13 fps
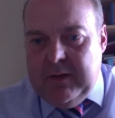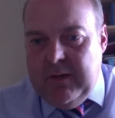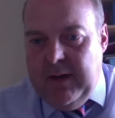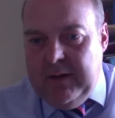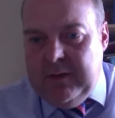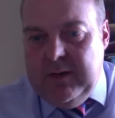
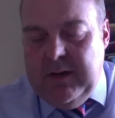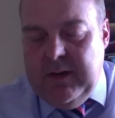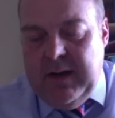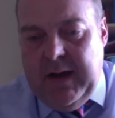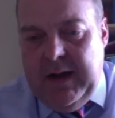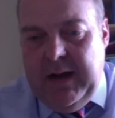Granson,
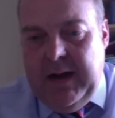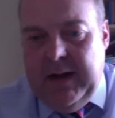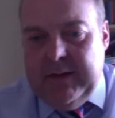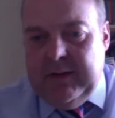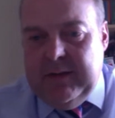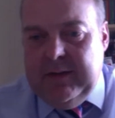
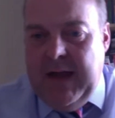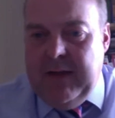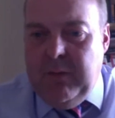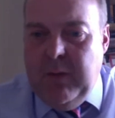as I said,